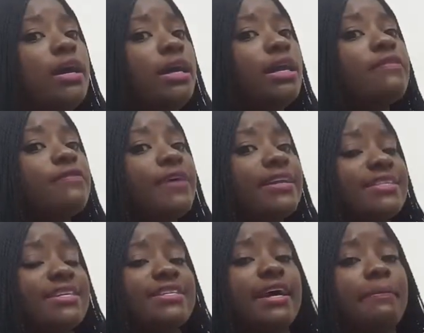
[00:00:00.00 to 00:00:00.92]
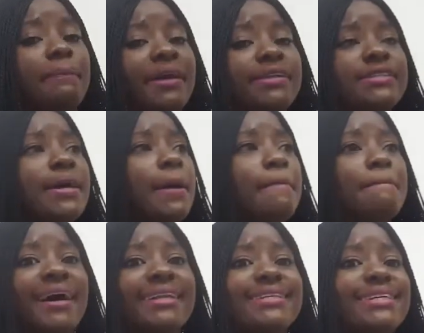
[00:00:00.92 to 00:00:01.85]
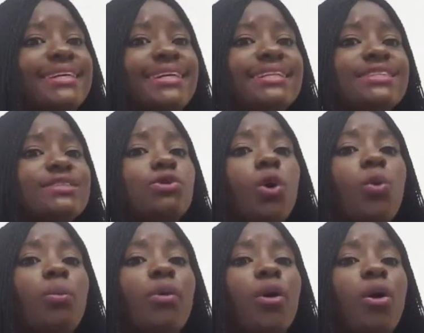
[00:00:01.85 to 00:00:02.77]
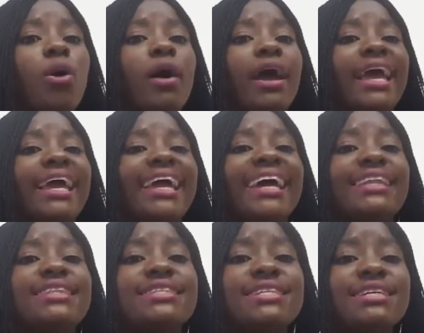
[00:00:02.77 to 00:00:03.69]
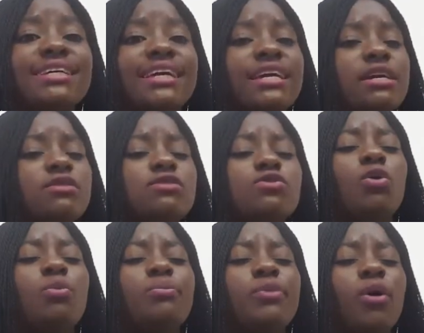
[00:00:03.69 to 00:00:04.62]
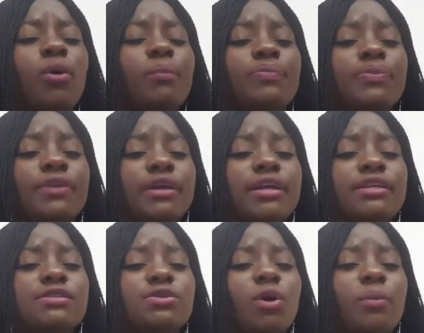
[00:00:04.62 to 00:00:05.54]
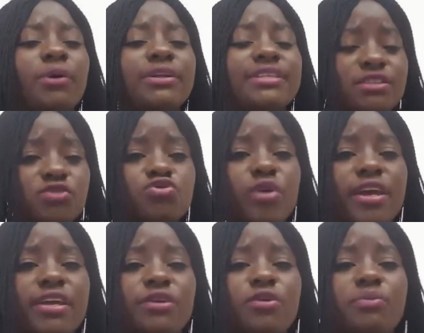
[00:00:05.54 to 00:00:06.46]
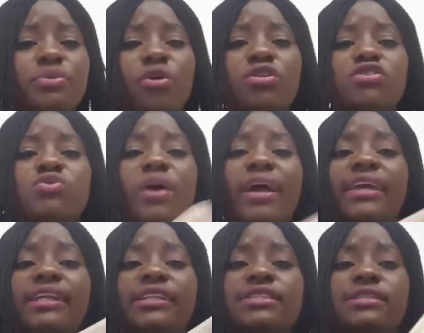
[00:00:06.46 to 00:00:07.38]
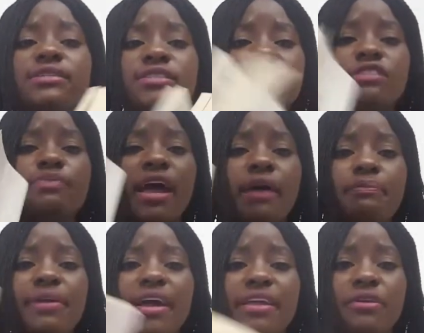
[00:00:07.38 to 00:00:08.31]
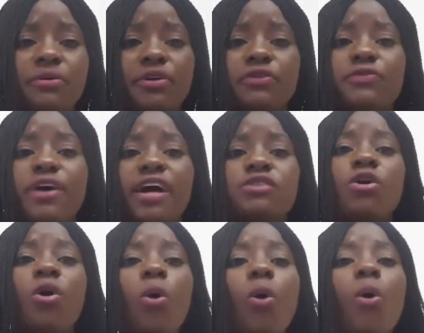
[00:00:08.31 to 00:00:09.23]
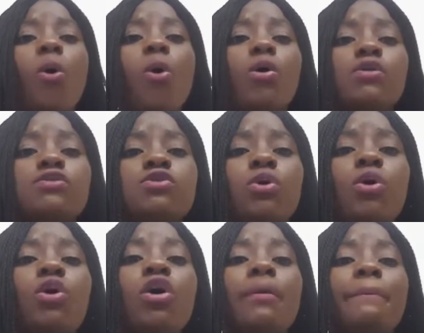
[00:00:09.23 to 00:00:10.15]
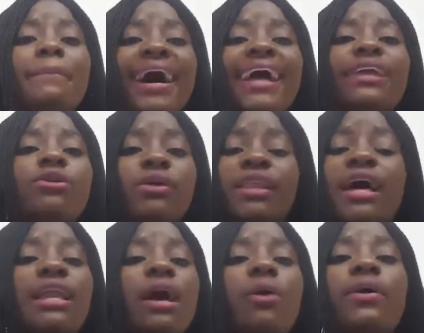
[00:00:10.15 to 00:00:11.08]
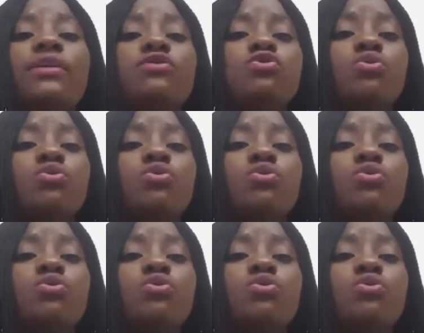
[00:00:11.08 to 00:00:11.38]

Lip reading: event that happened, but it's no more hurting. It's more destroying you because you are healed just by applying the word of God, or also by not allowing